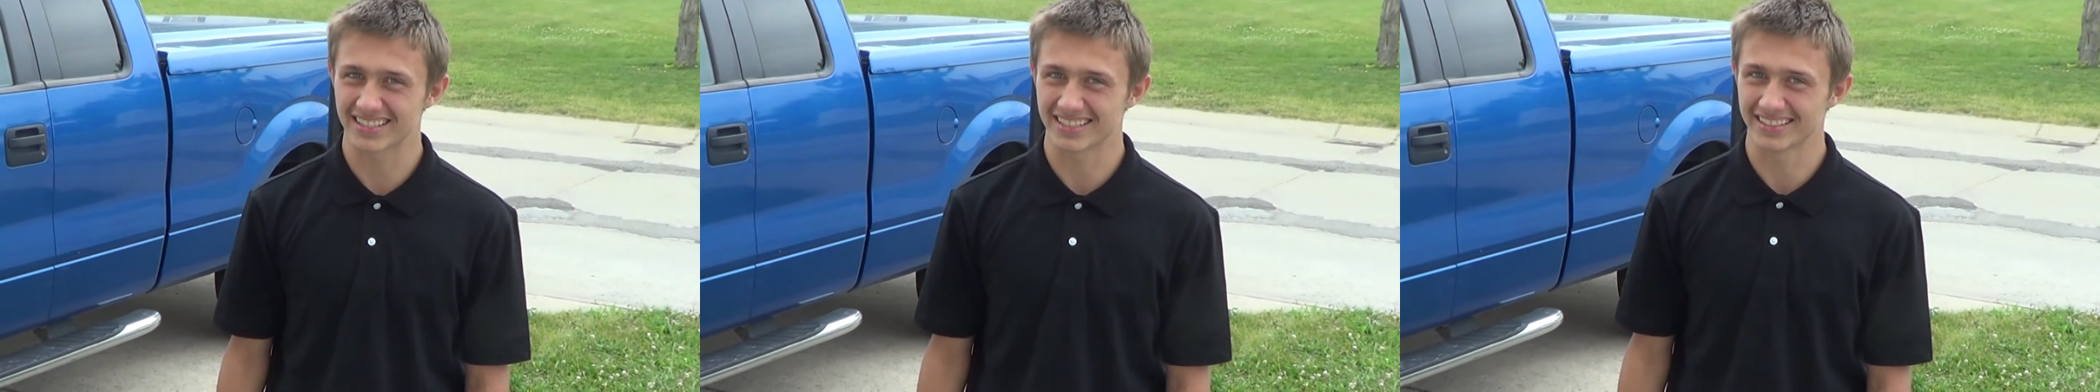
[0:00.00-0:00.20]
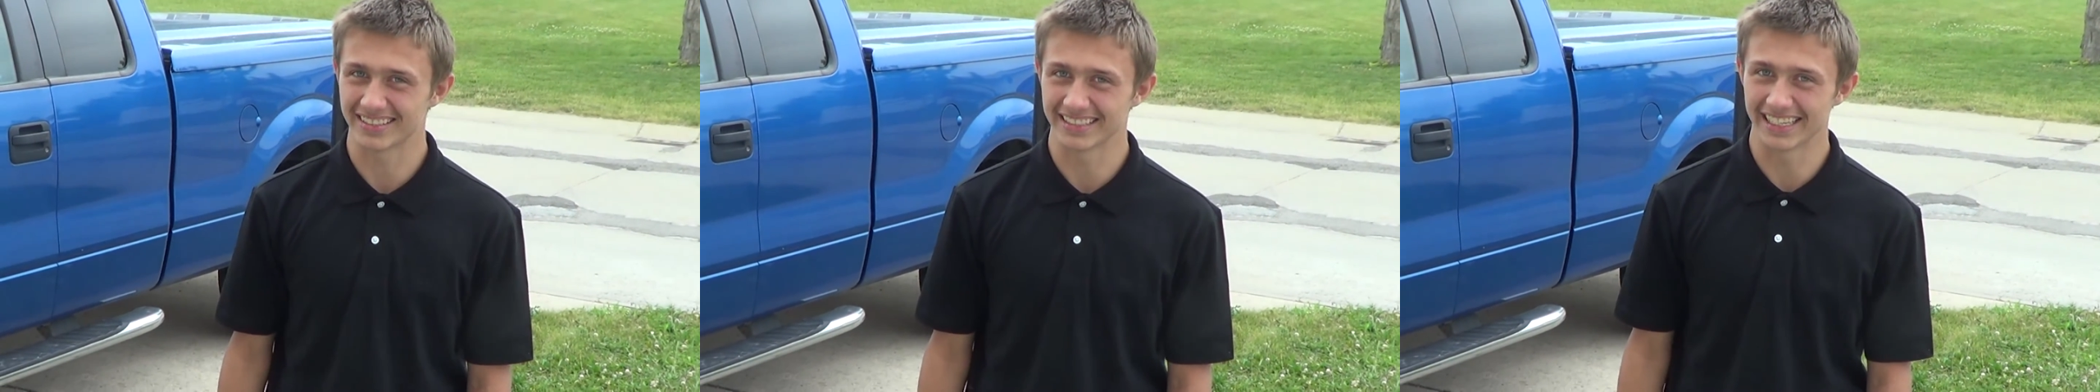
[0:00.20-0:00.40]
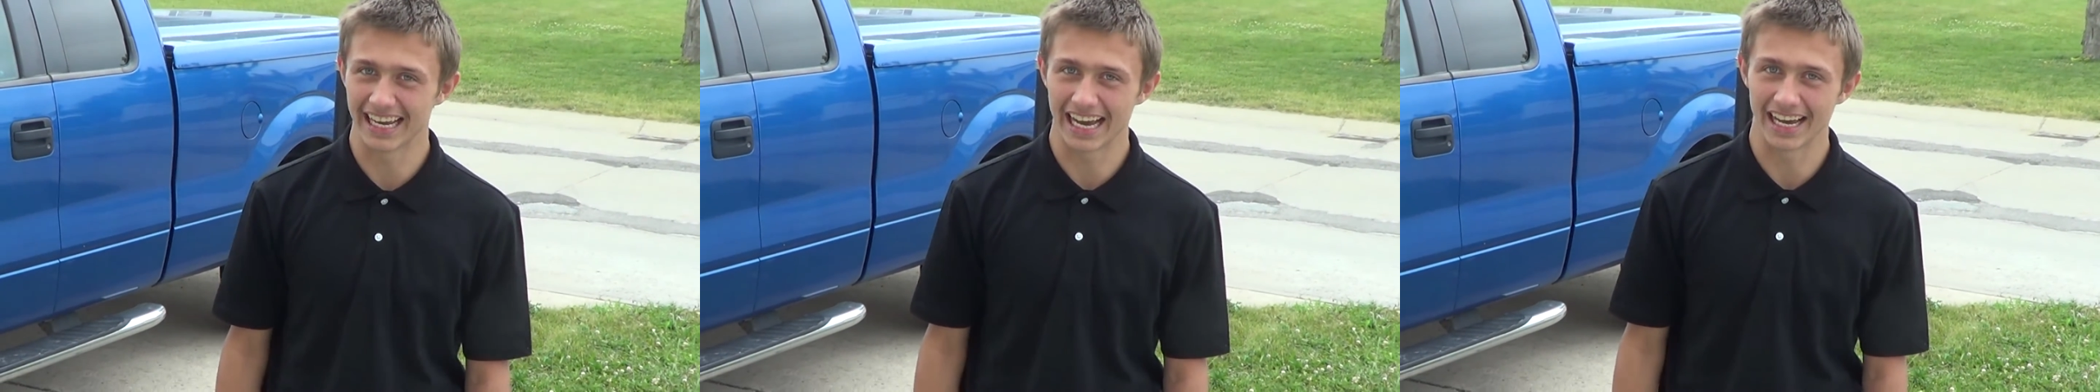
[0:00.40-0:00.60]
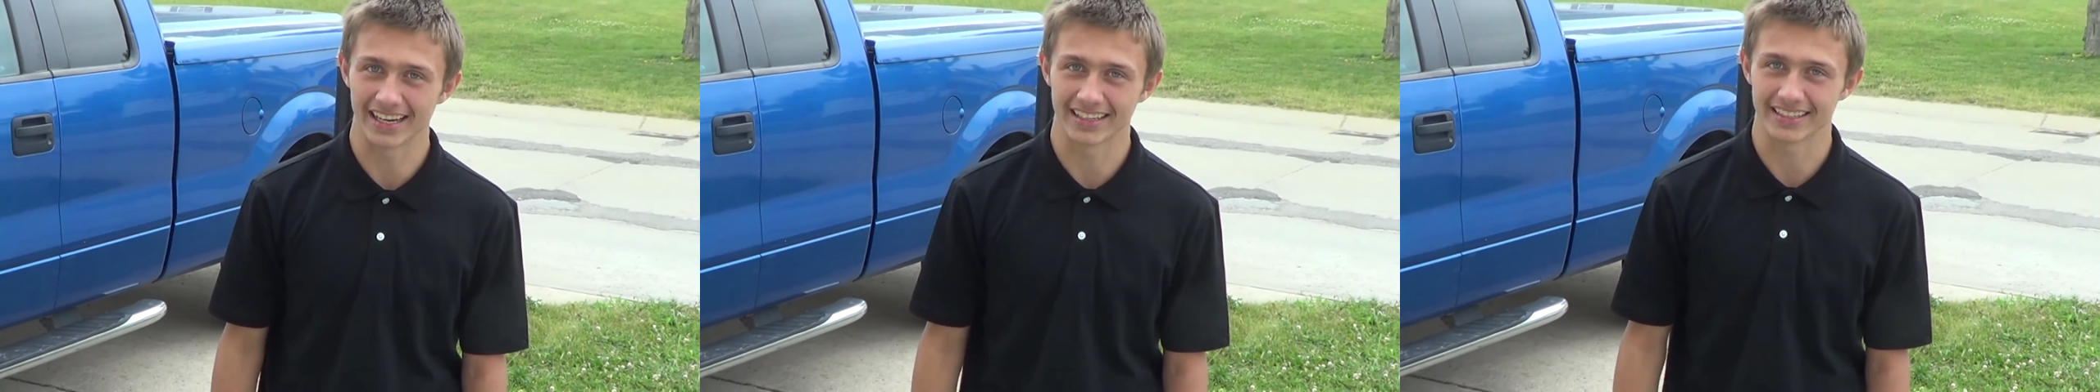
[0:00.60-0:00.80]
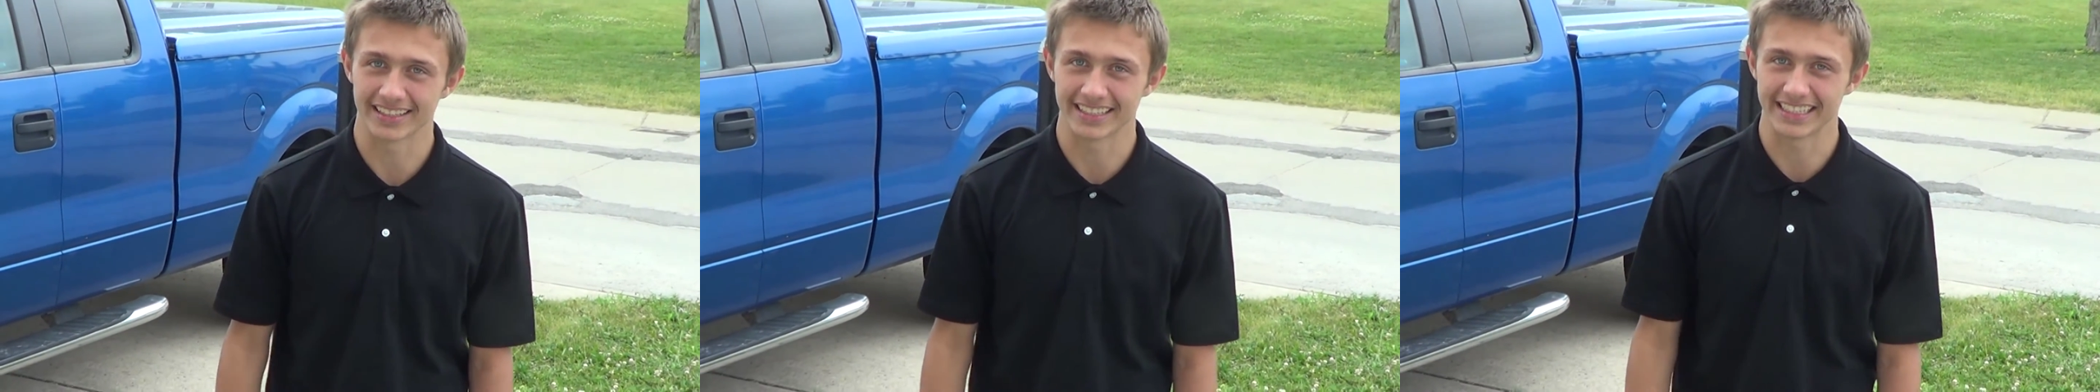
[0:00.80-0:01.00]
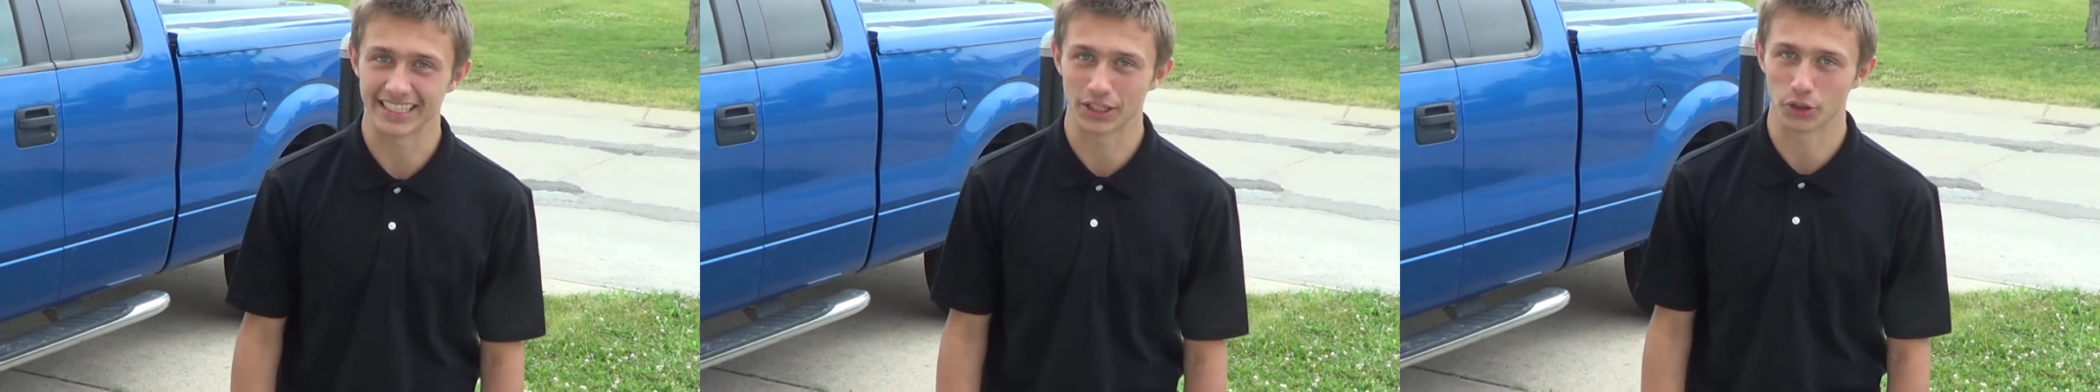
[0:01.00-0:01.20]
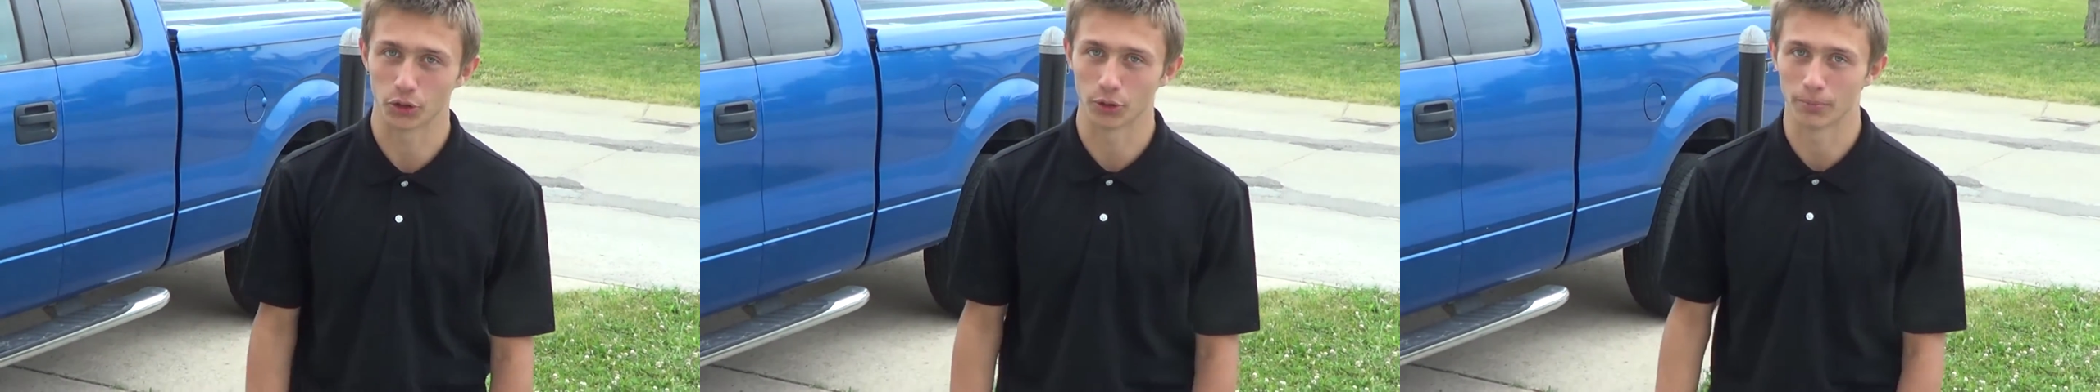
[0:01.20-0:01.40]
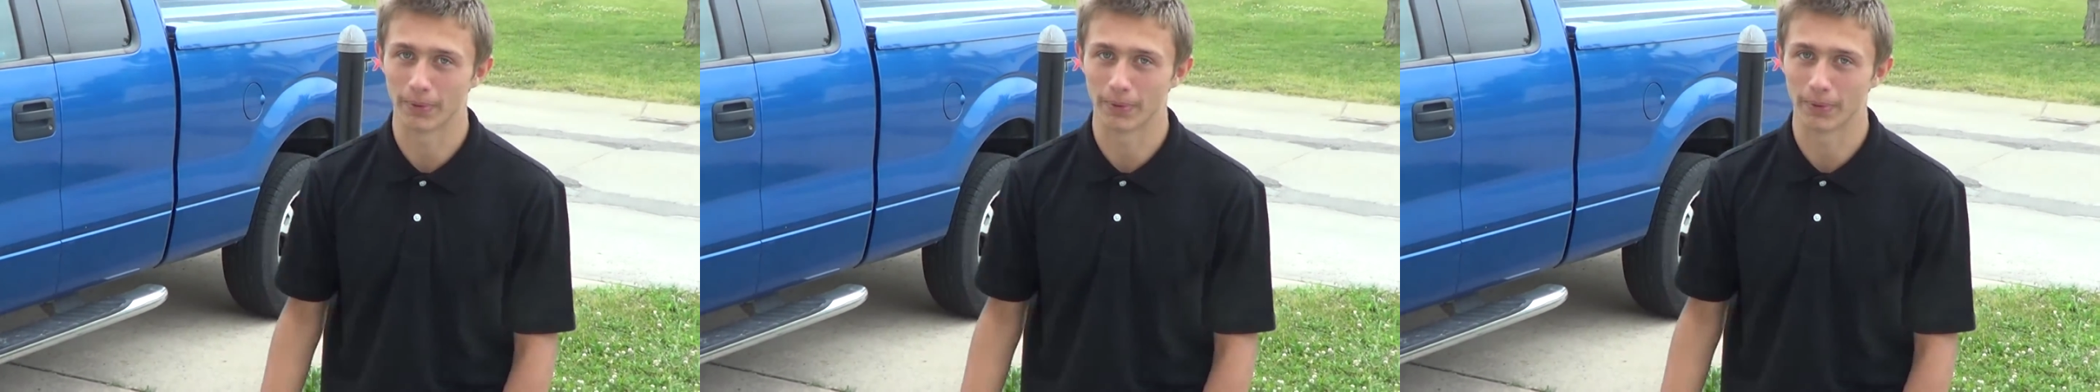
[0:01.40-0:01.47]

not here.